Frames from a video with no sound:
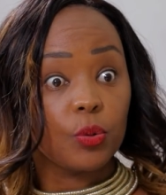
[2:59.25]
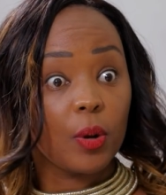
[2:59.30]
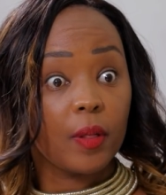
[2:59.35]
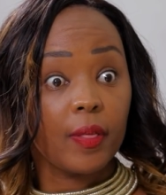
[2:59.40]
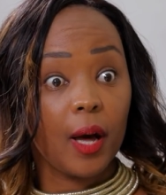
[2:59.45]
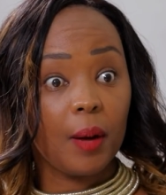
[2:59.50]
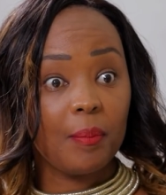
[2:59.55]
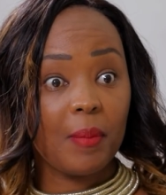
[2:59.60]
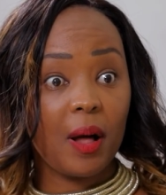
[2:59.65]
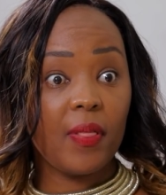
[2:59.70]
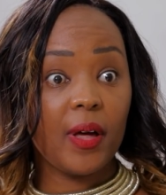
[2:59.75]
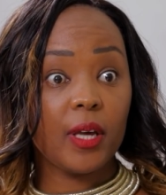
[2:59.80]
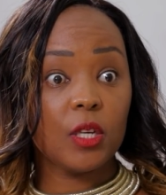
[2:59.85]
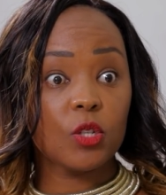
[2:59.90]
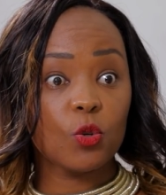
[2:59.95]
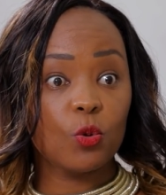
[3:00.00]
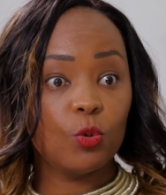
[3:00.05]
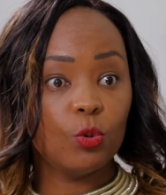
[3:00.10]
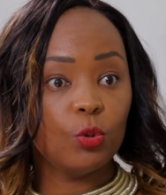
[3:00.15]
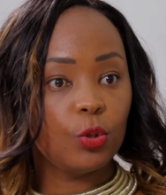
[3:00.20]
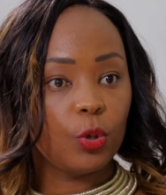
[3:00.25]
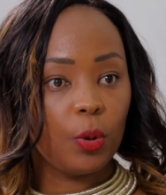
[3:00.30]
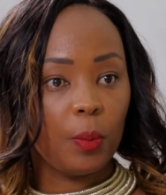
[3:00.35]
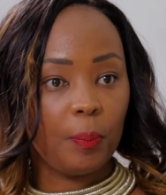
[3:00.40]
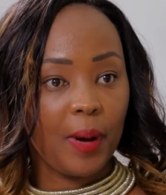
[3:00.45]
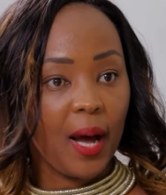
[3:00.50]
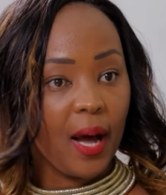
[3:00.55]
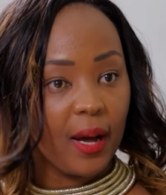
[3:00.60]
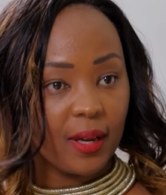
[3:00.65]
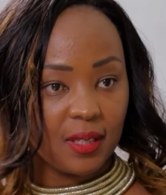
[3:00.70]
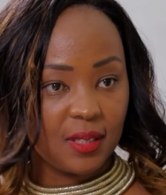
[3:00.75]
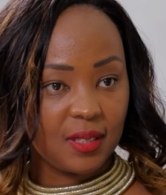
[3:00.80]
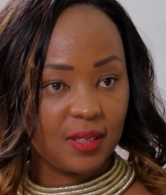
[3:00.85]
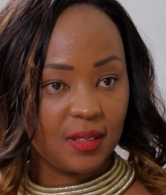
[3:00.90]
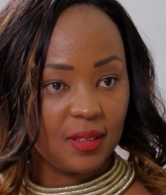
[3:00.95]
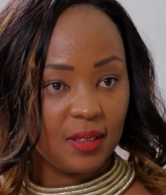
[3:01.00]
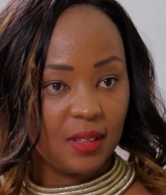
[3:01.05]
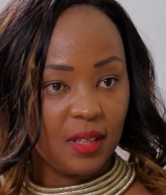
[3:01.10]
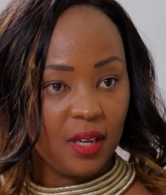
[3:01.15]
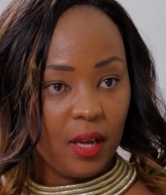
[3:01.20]
whether a mother is good or bad.
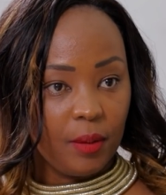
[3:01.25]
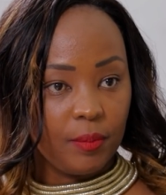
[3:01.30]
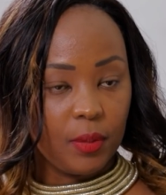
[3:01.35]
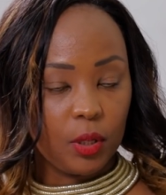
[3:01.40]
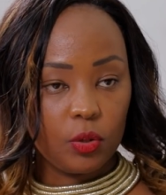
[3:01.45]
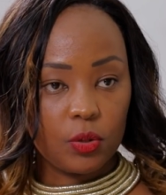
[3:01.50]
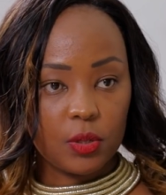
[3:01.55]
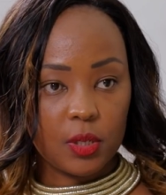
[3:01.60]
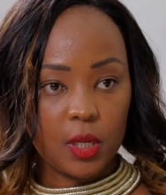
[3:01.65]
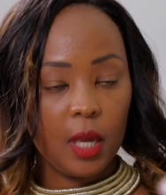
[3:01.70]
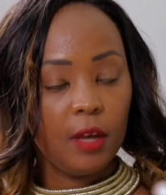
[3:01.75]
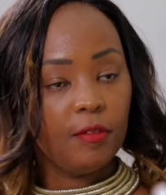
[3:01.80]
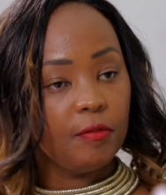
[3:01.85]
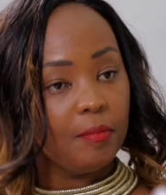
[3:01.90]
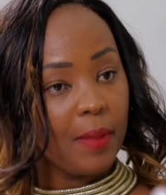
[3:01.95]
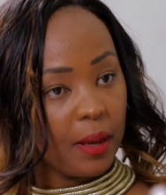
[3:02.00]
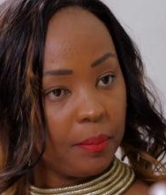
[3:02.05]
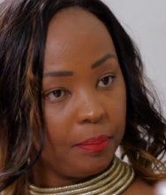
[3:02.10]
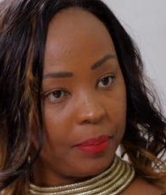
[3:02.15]
Because if my